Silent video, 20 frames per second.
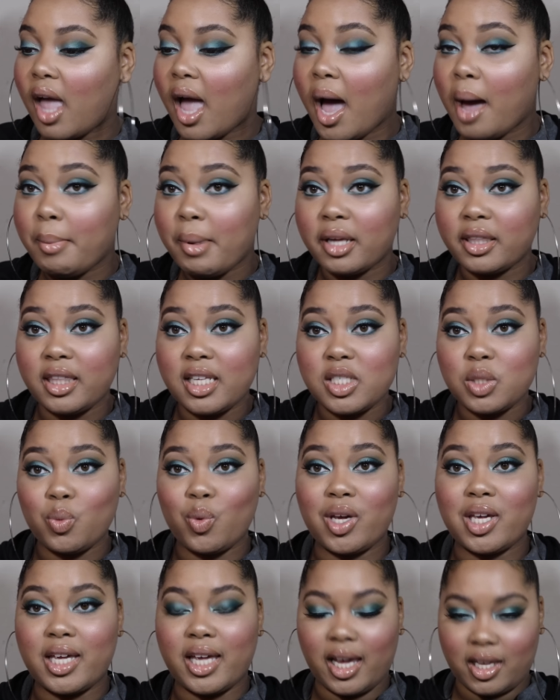I bought this
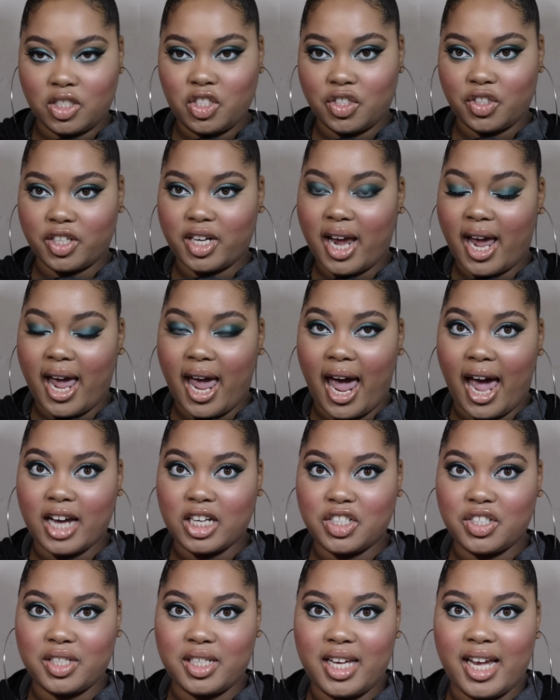one yesterday
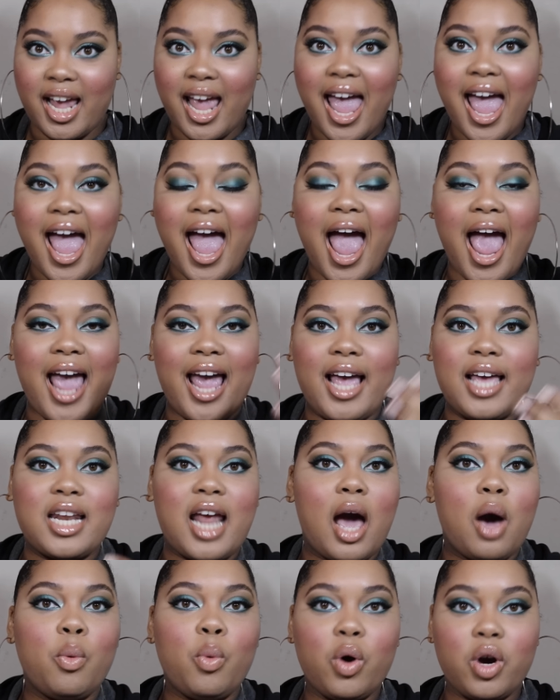actually and
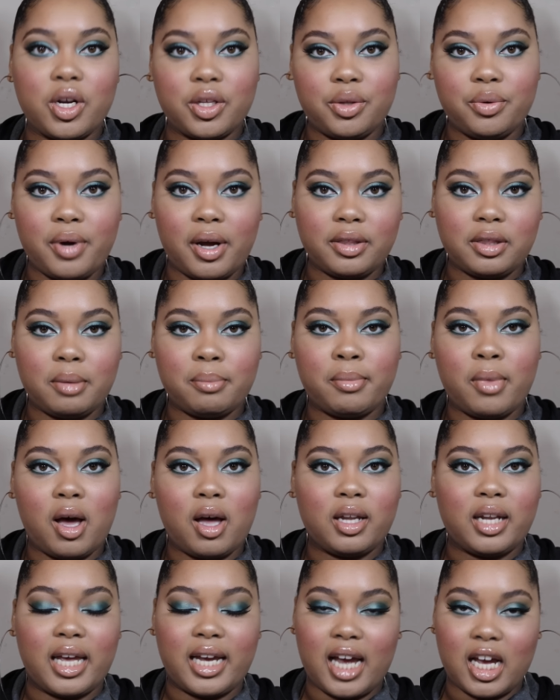I wore it throughout the
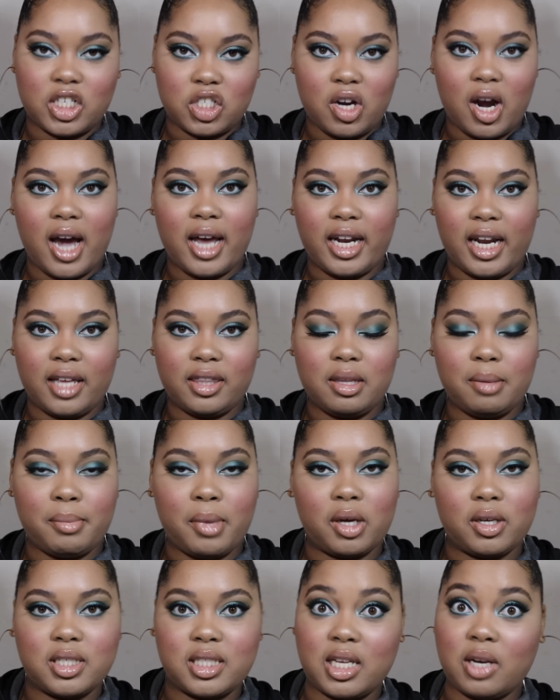mall like I tried it at the
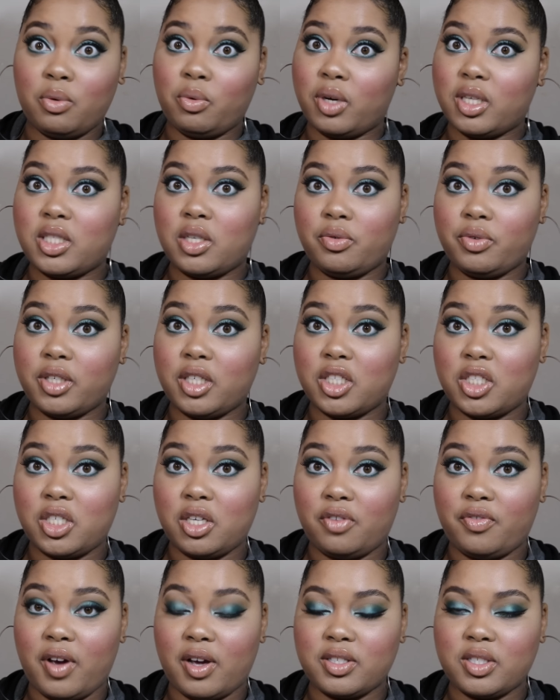mall because I wasn't really
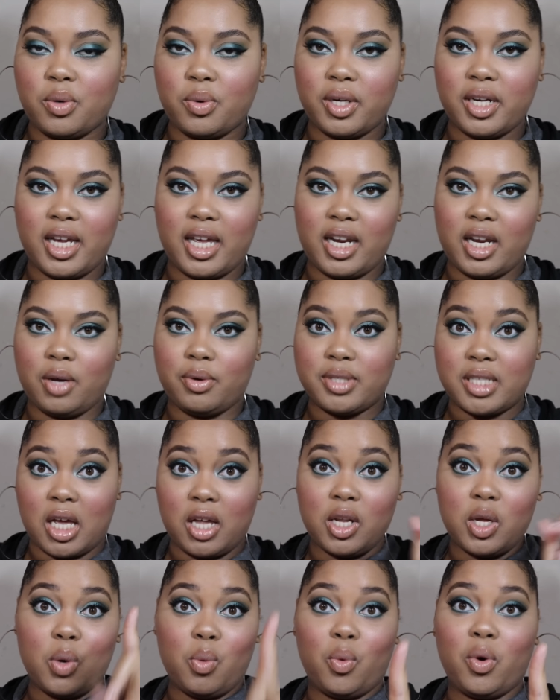sure if I was going to get it. It was
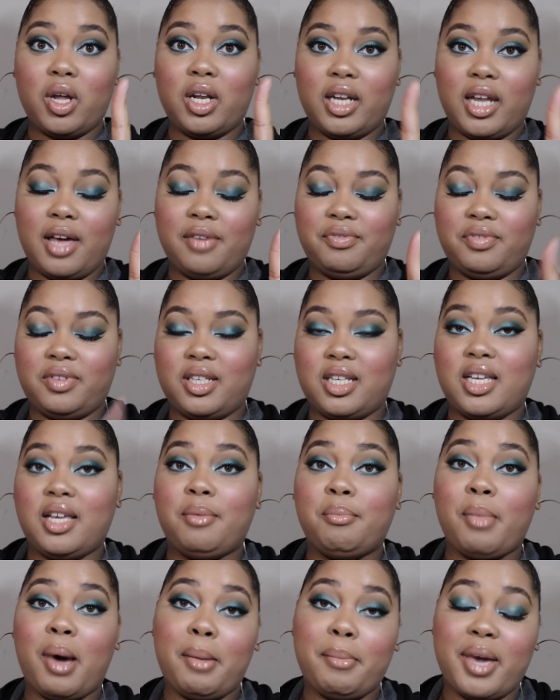only one left
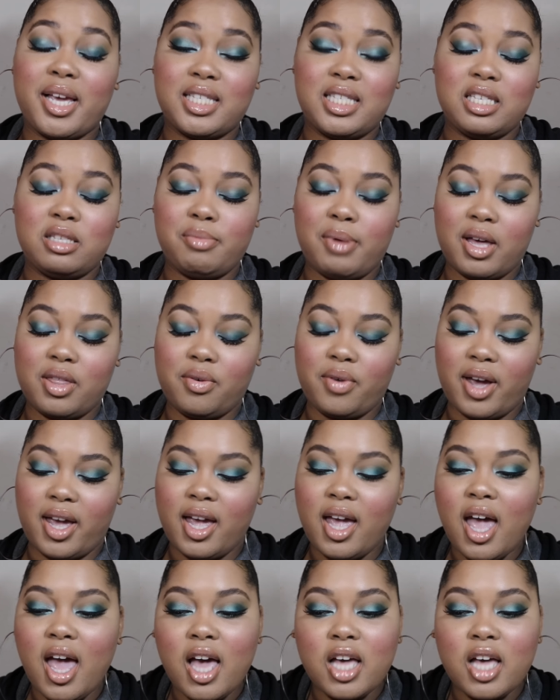in my Macy's by the way.